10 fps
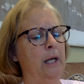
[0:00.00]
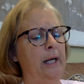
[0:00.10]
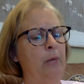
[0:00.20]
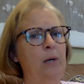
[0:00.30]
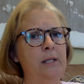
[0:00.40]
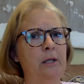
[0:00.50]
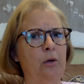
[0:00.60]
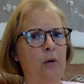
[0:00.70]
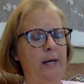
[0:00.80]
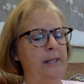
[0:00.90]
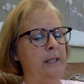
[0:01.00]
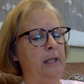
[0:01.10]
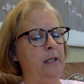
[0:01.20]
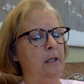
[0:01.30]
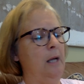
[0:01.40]
He wasn't
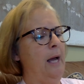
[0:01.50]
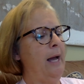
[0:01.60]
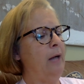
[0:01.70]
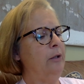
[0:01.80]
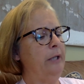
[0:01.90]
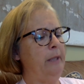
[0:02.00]
crazy. How could